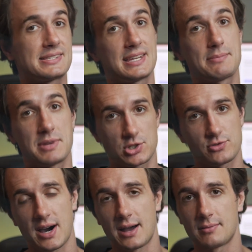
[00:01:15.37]
as an image
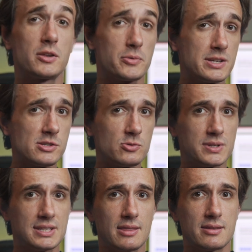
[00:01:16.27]
file. The reason we
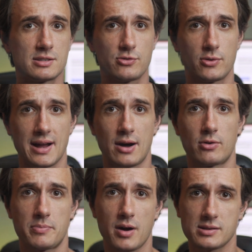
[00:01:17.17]
need this for our
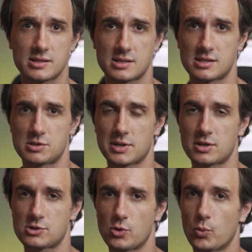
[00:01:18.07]
process is
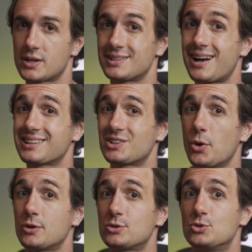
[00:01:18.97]
because we're not
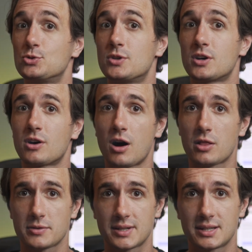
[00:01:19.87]
going to do the
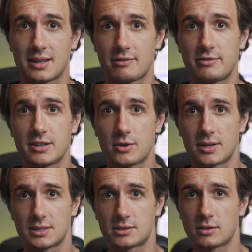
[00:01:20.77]
coloring in a video
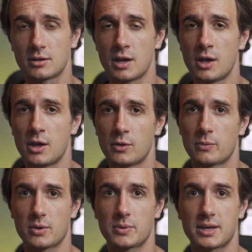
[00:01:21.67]
editor
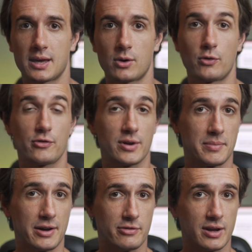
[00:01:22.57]
where we can go frame
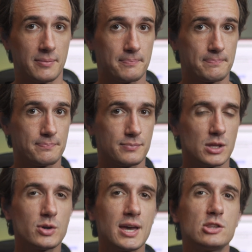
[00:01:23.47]
by frame.
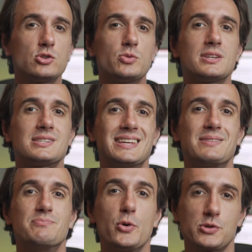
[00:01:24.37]
You can do this
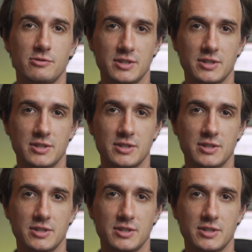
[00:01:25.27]
in most